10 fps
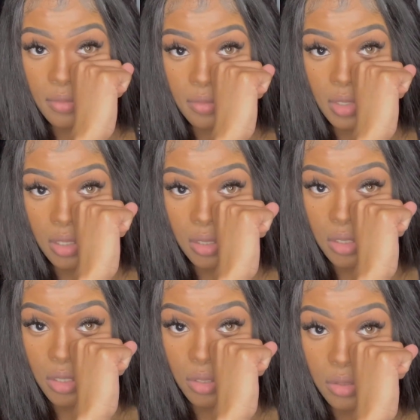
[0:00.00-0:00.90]
It
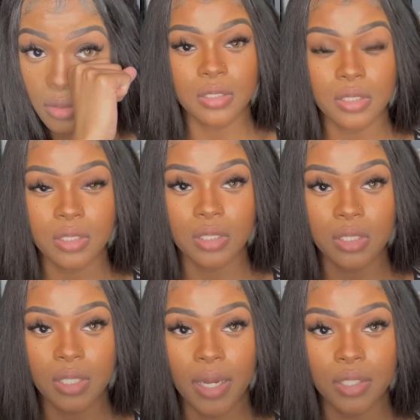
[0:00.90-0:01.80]
looks cute.
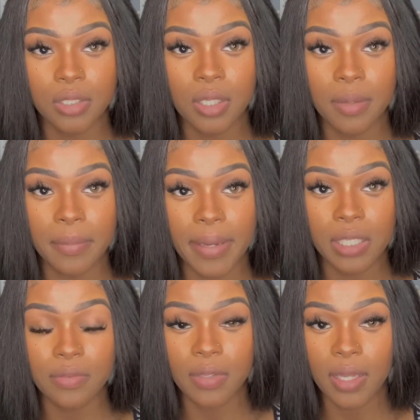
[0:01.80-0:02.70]
These actually can
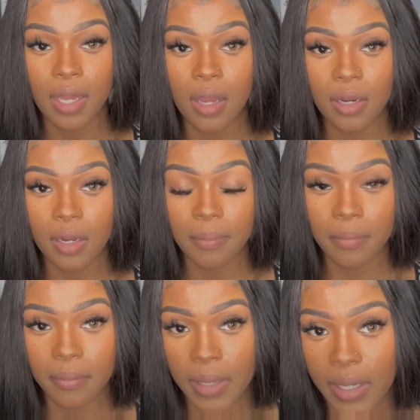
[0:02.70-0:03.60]
pass for like
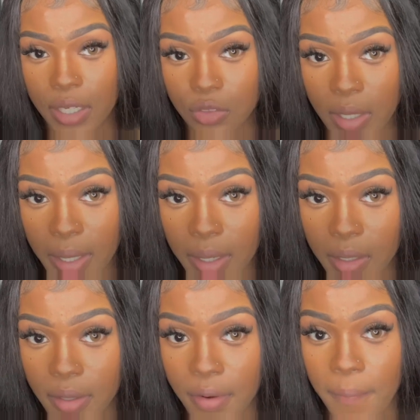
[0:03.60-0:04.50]
my natural eye
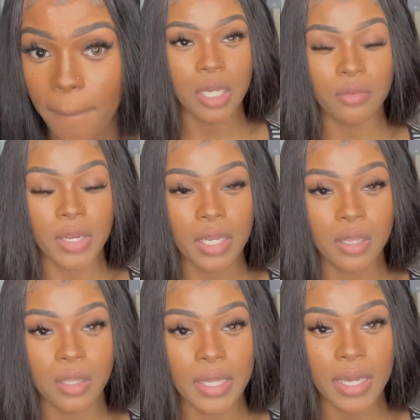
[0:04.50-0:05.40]
color.
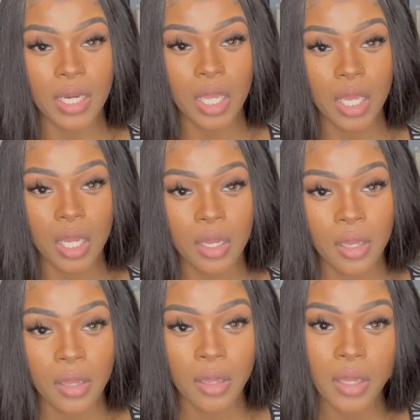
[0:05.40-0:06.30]
Regular lighting,
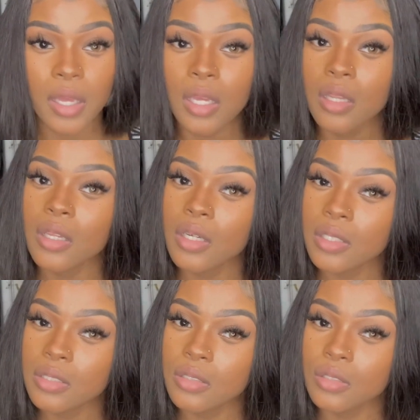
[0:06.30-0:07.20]
it
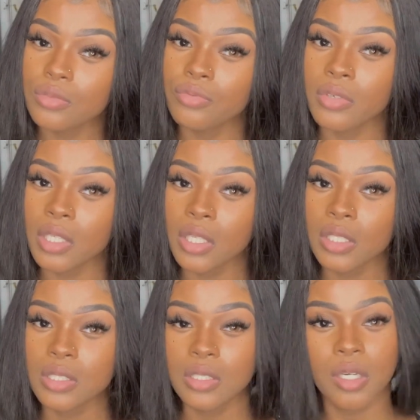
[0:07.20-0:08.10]
looks
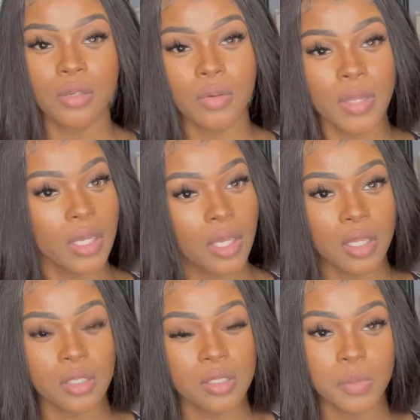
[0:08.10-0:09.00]
really subtle. Like
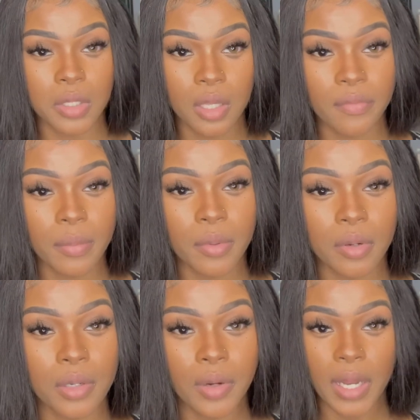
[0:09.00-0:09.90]
it looks
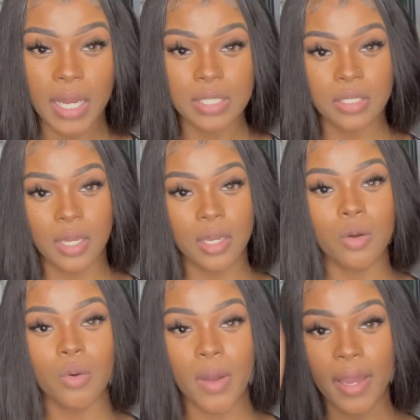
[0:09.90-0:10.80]
believable as like a
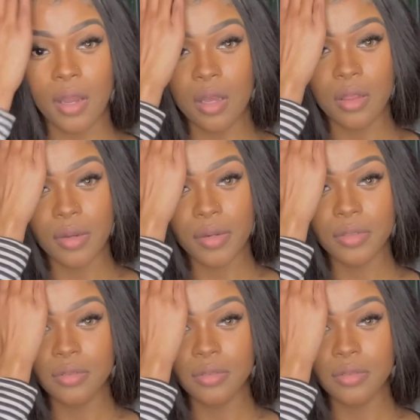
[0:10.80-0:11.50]
whole eye color.